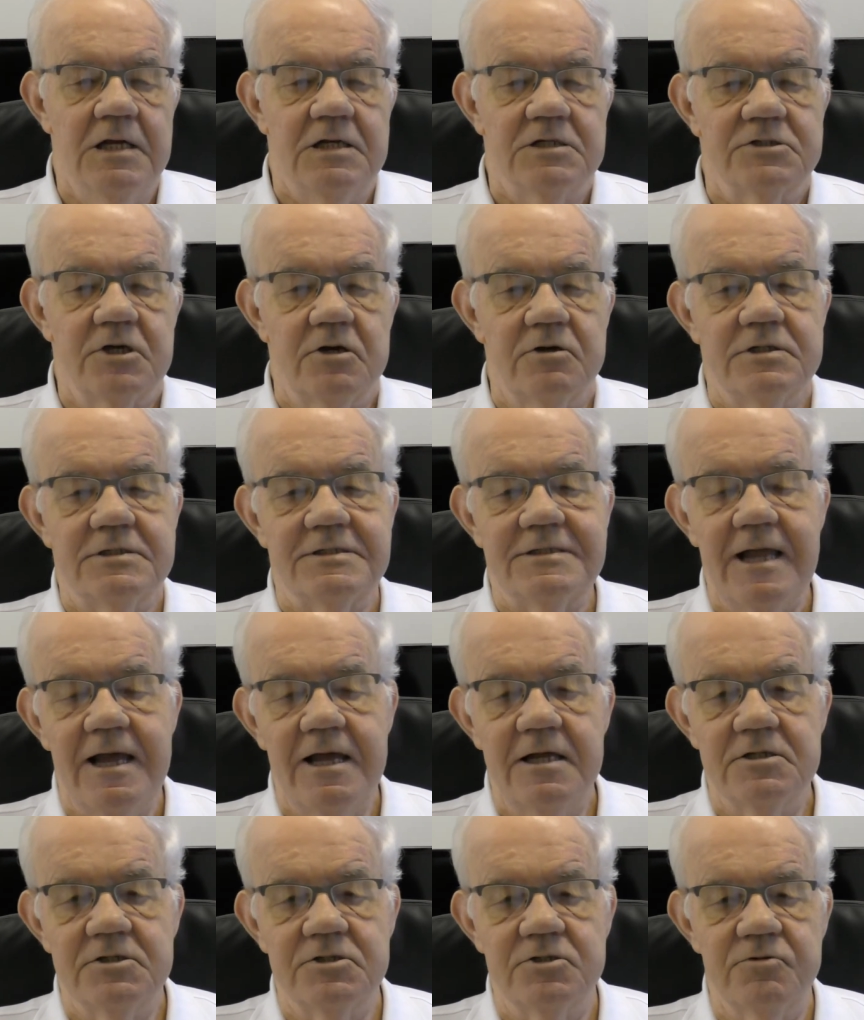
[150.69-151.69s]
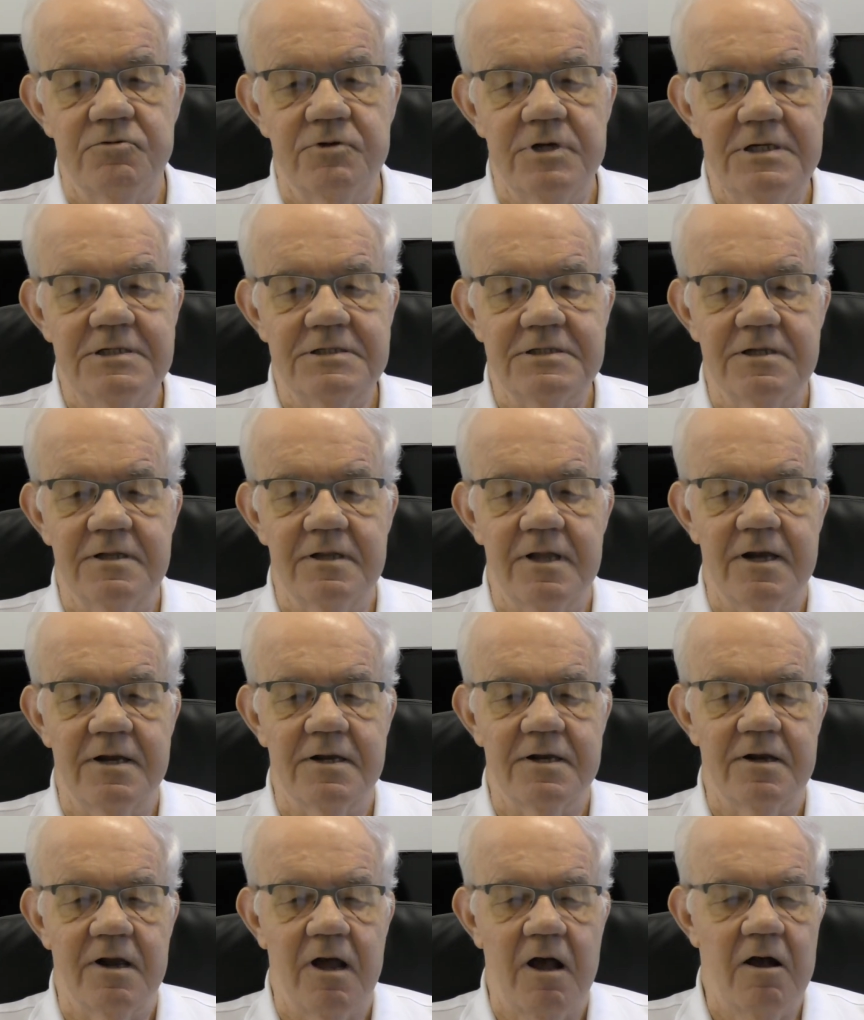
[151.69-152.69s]
so it stands to reason
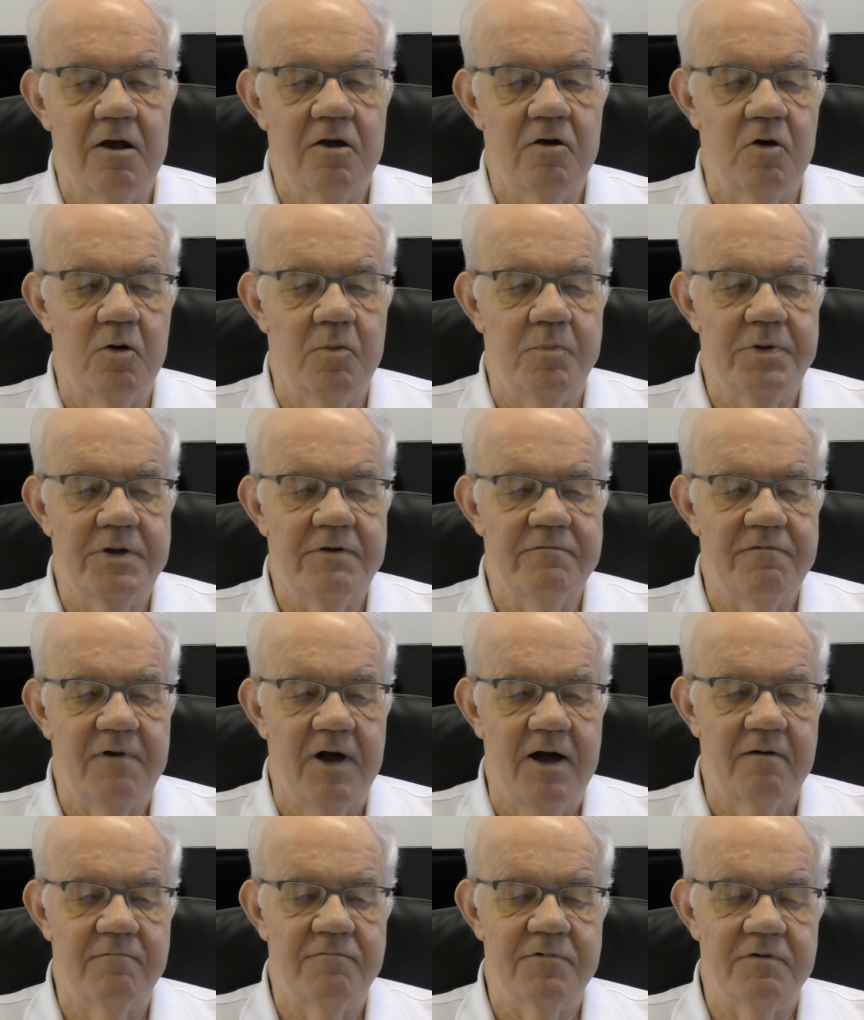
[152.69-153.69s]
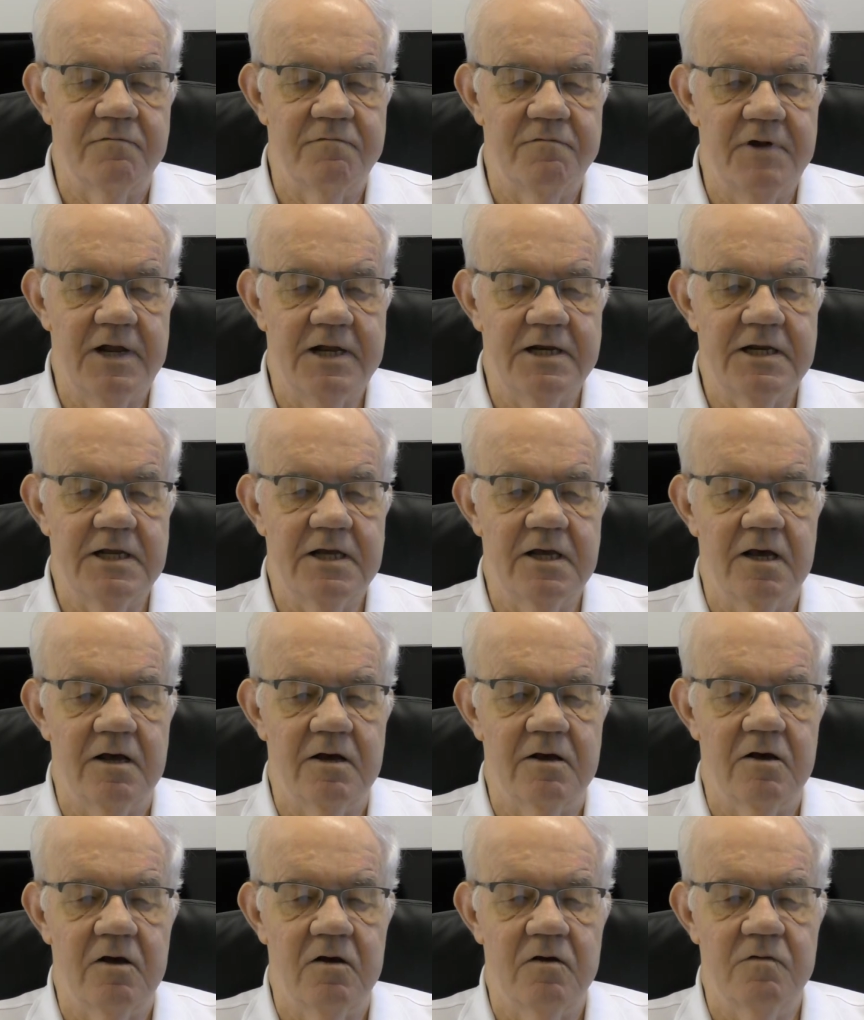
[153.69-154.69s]
that an IRP5 reflecting
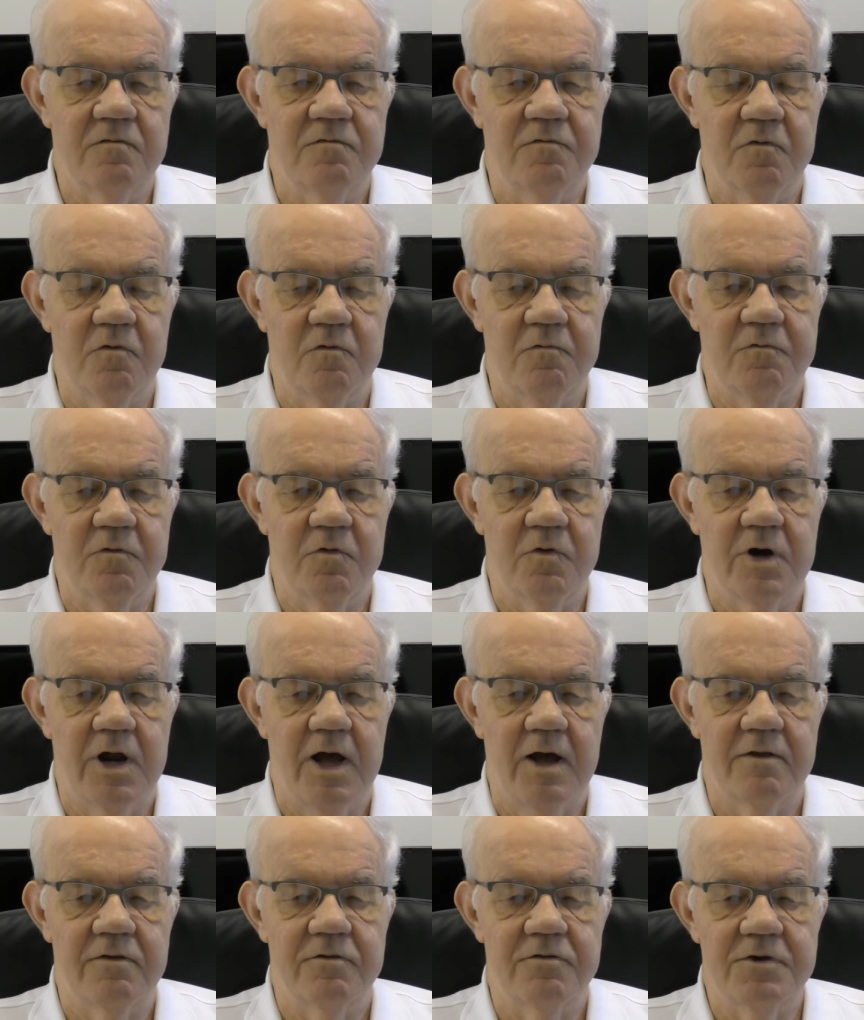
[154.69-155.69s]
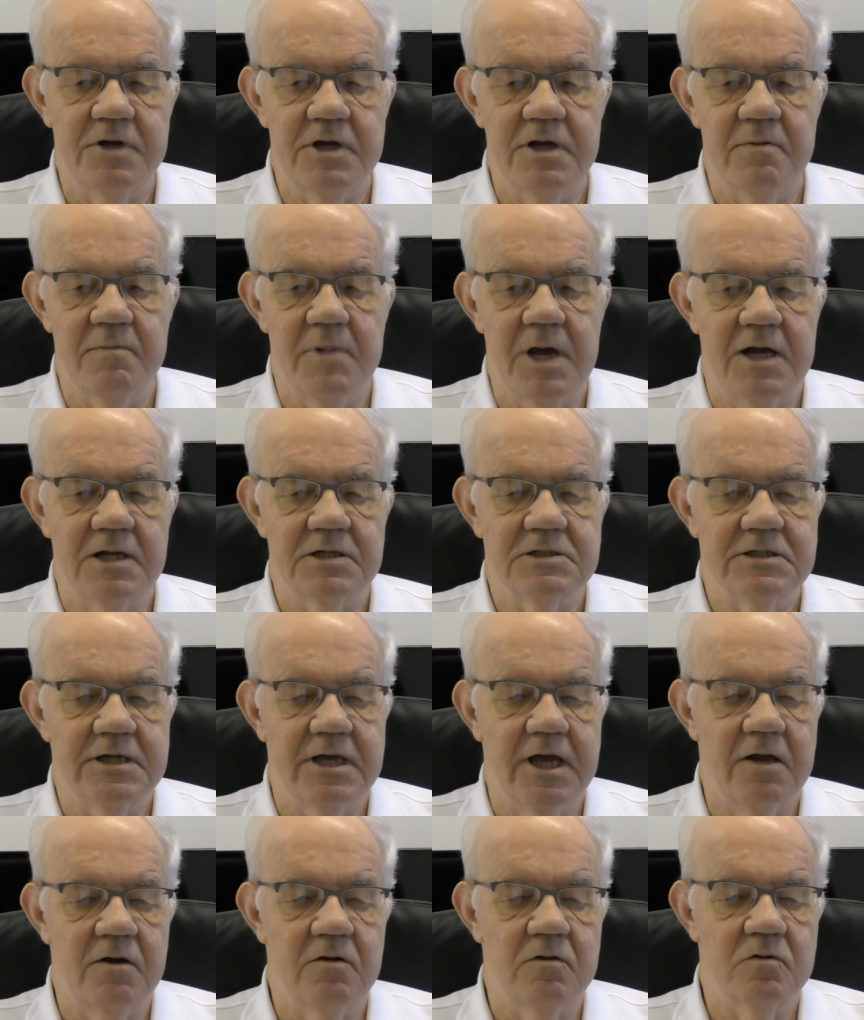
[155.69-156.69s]
a code 4493 amount
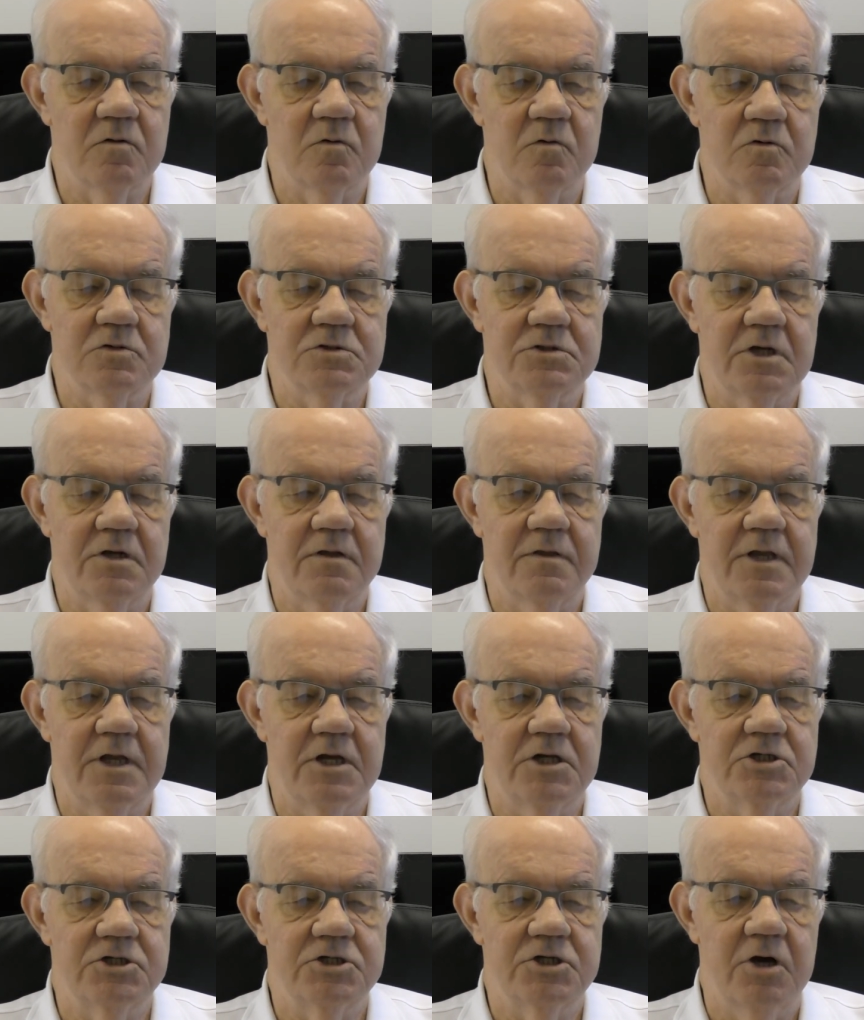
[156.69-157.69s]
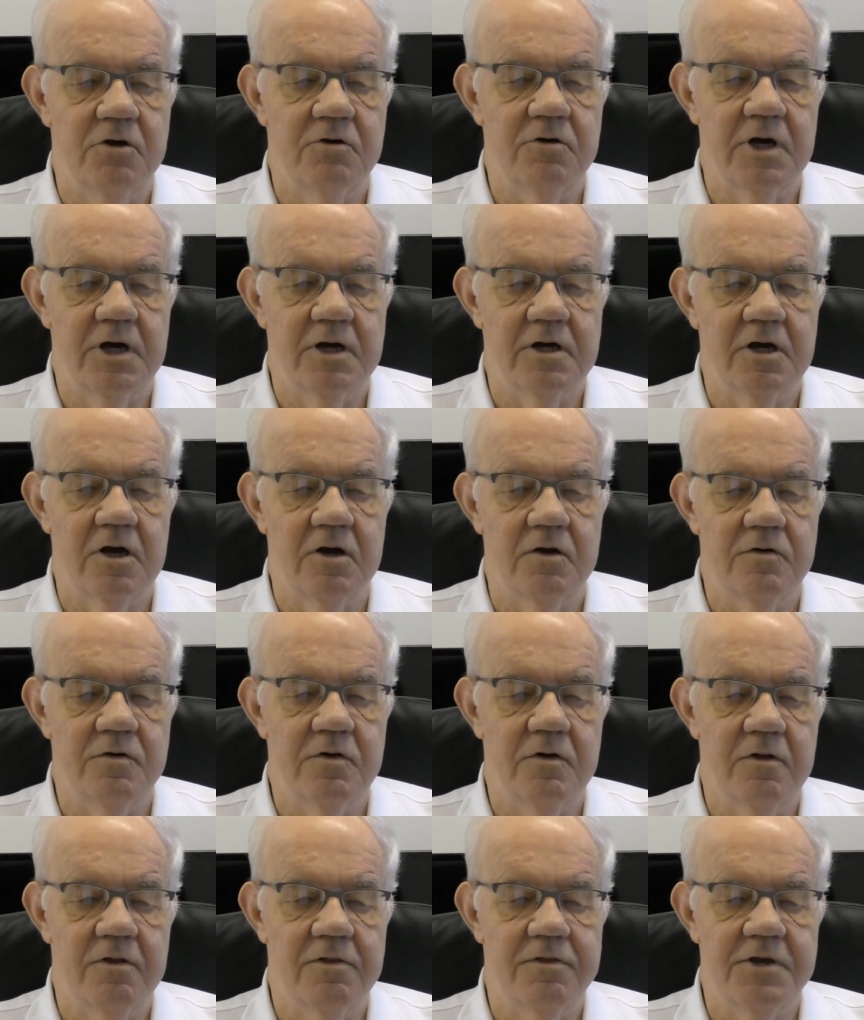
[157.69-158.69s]
cannot also then show a
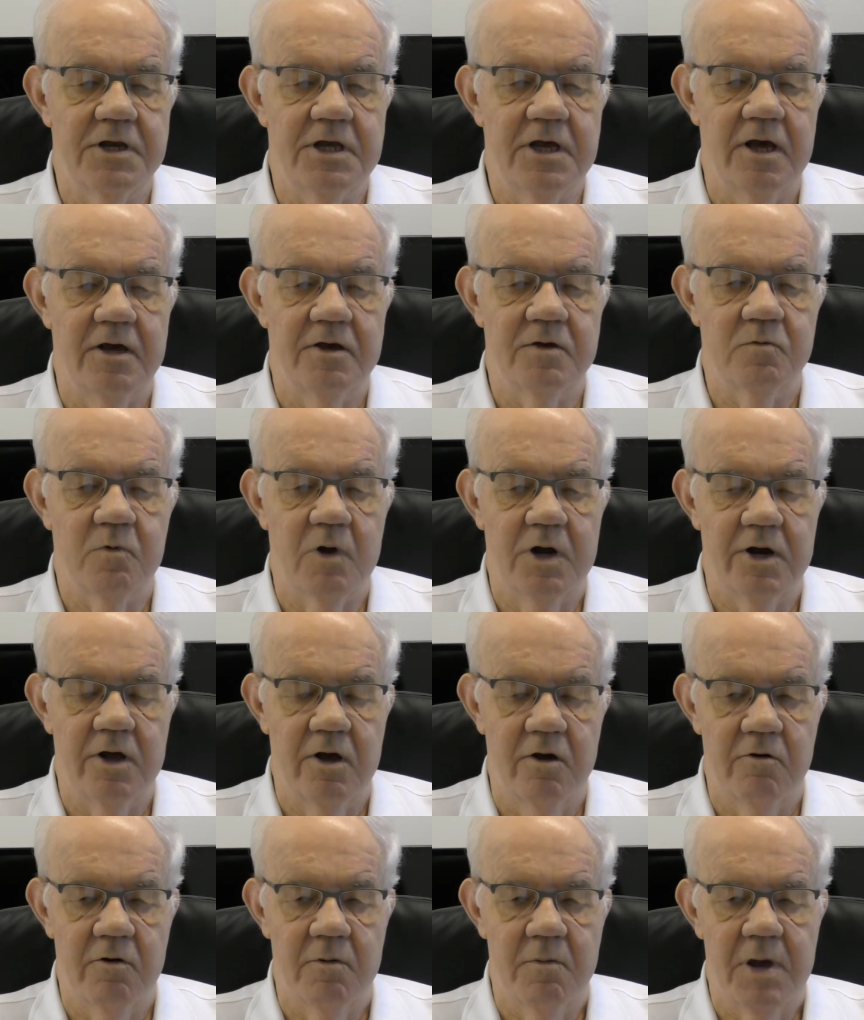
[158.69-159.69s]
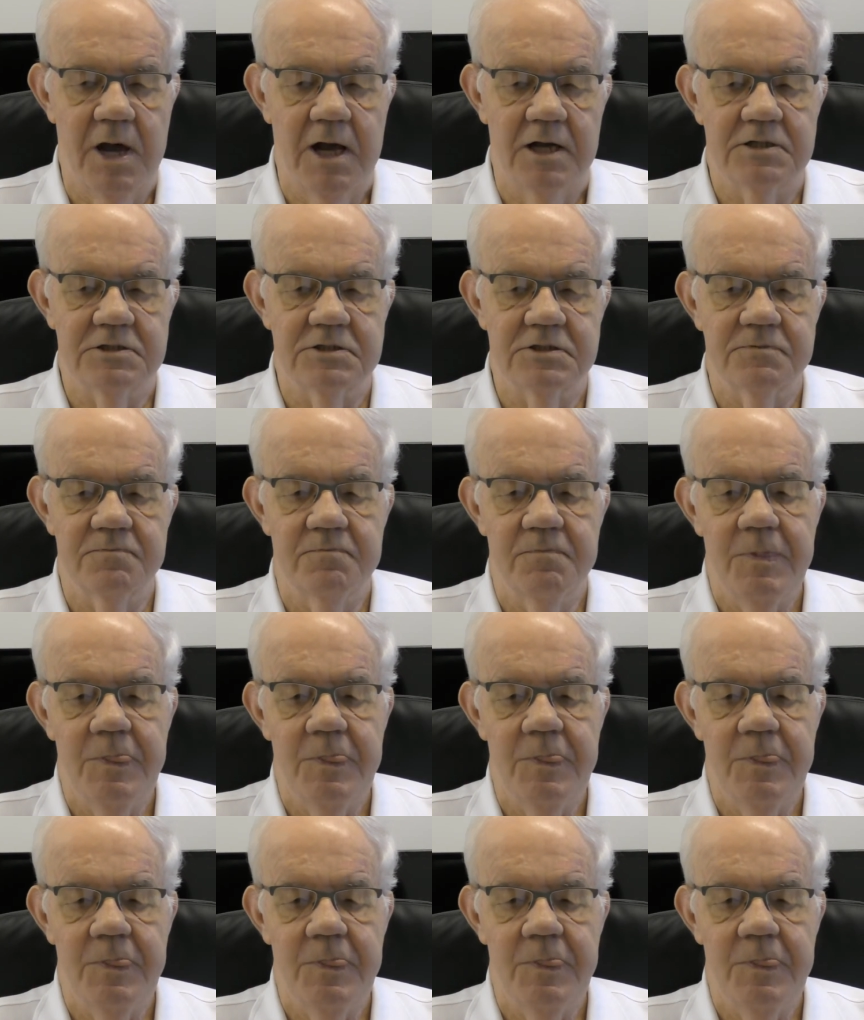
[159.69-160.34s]
code 3810 amount.